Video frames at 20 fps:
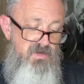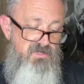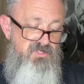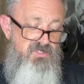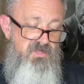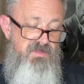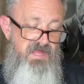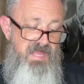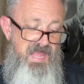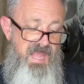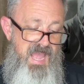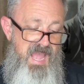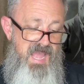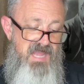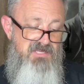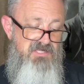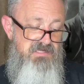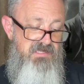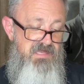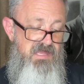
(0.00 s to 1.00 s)
so they
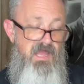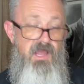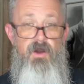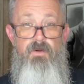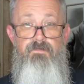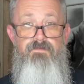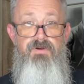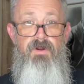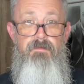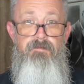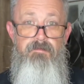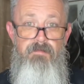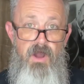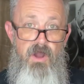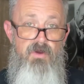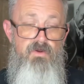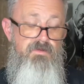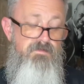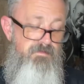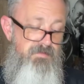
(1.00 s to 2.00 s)
actually help
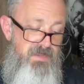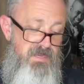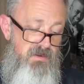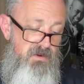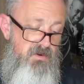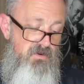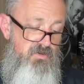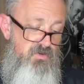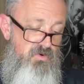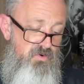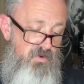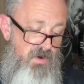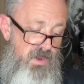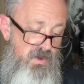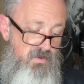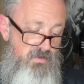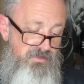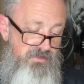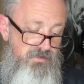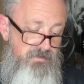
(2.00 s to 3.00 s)
promote beard
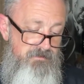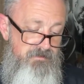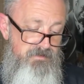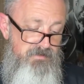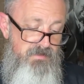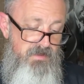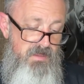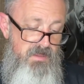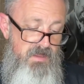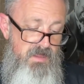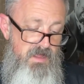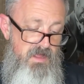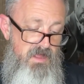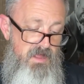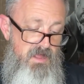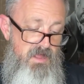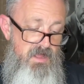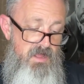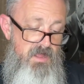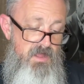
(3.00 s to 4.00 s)
growth.
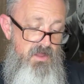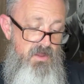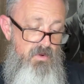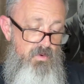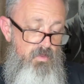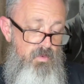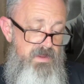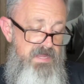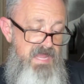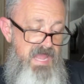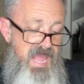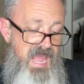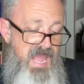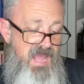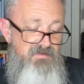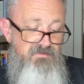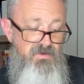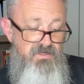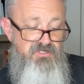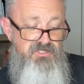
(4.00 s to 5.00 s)
We
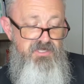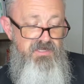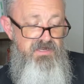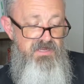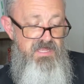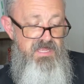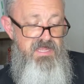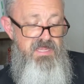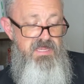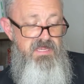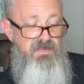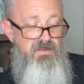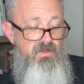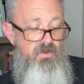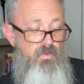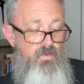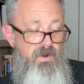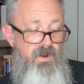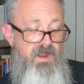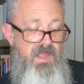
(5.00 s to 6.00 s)
have what you need
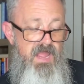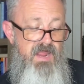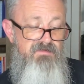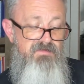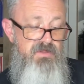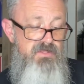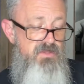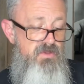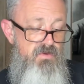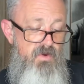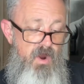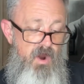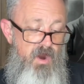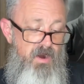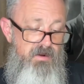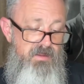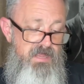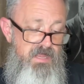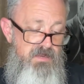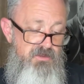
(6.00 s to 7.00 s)
wherever you are
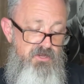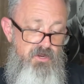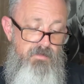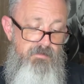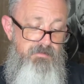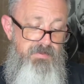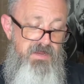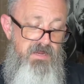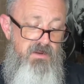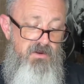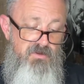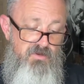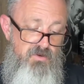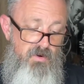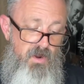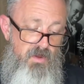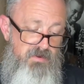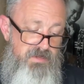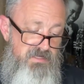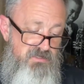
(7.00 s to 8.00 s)
in your beard
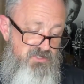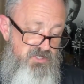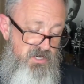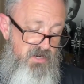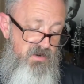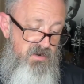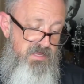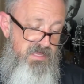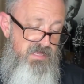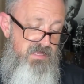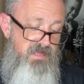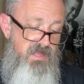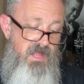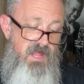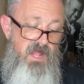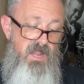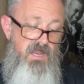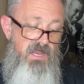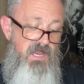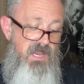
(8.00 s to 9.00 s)
growing journey.
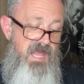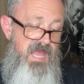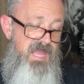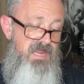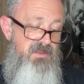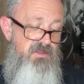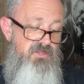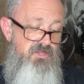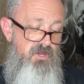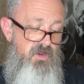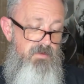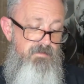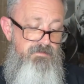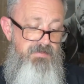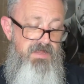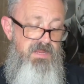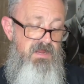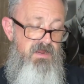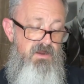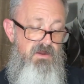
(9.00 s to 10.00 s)
Let your
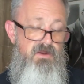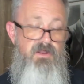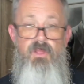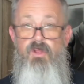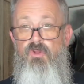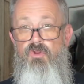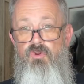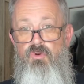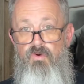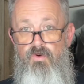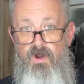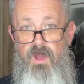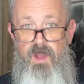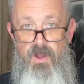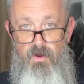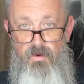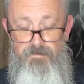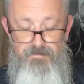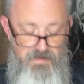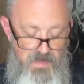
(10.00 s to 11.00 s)
beard
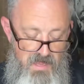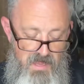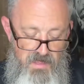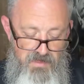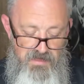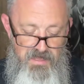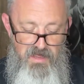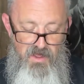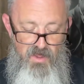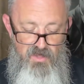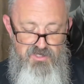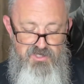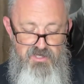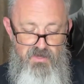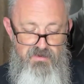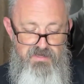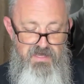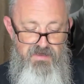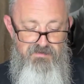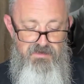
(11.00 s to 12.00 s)
grow. They also
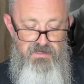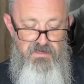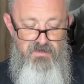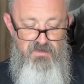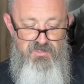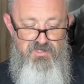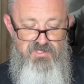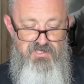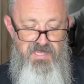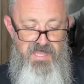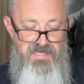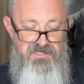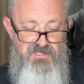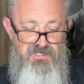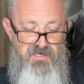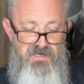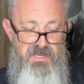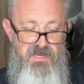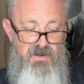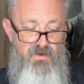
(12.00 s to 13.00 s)
give a little
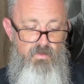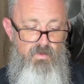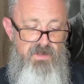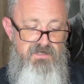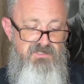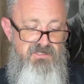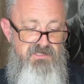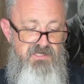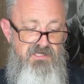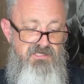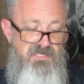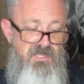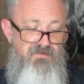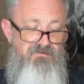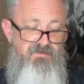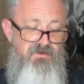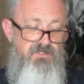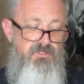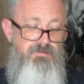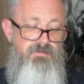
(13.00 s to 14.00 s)
section here. What's the
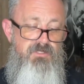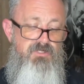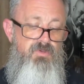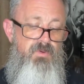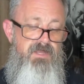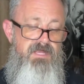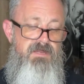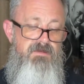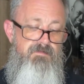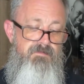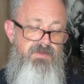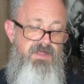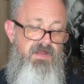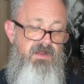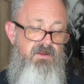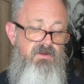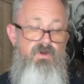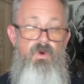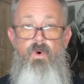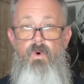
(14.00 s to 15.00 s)
difference between
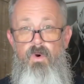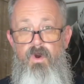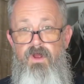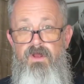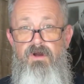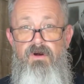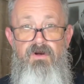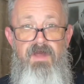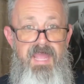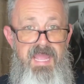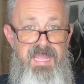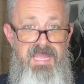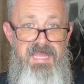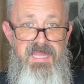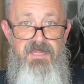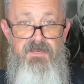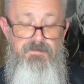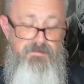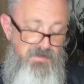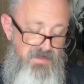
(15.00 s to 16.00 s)
beard oil
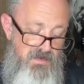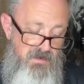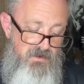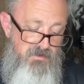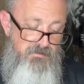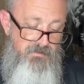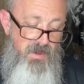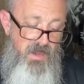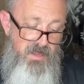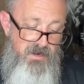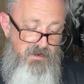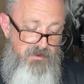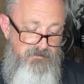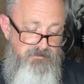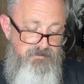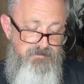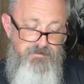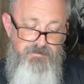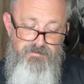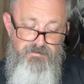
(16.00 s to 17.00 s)
and beard butter?
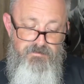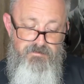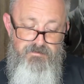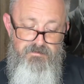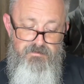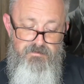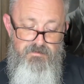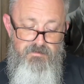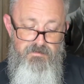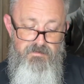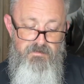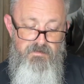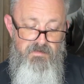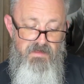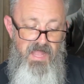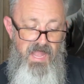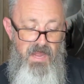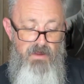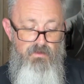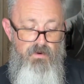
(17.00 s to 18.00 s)

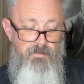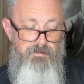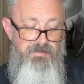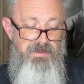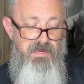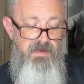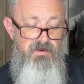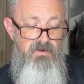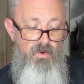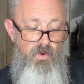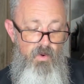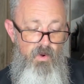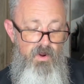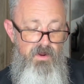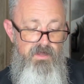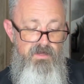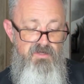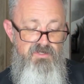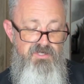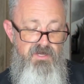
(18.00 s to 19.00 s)
Our beard
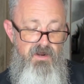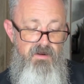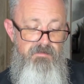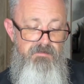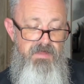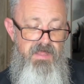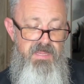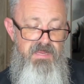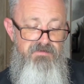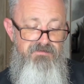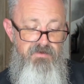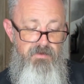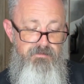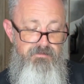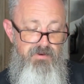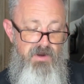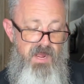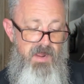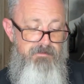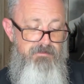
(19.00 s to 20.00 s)
oils are made for
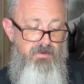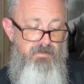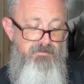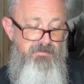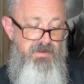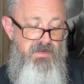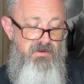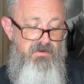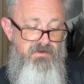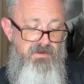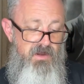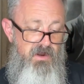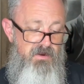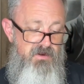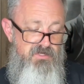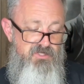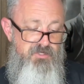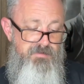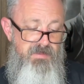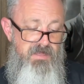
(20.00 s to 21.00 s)
proper beard
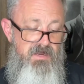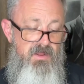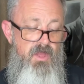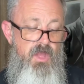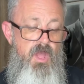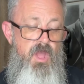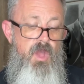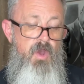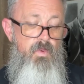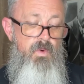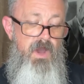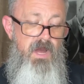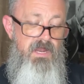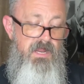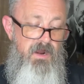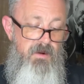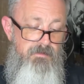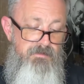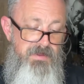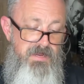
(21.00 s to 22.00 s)
nourishment, while
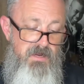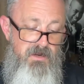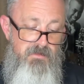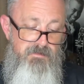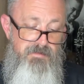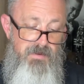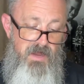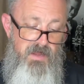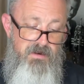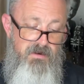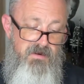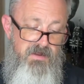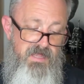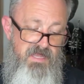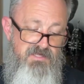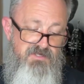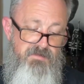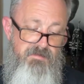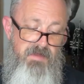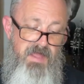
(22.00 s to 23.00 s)
our beard butter
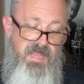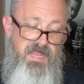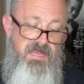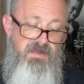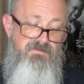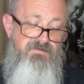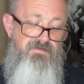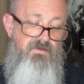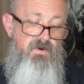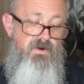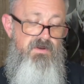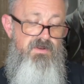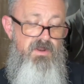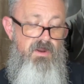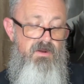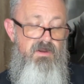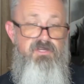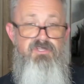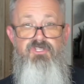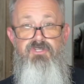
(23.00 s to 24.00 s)
is made for
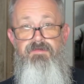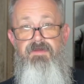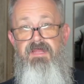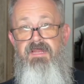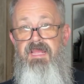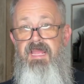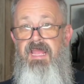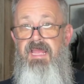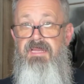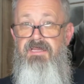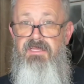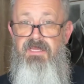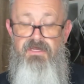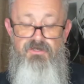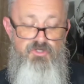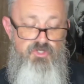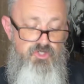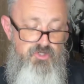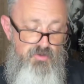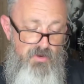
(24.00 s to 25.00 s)
nourishment and
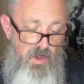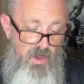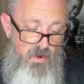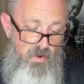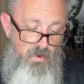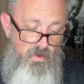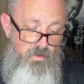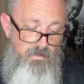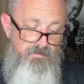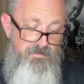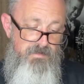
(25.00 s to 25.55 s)
control,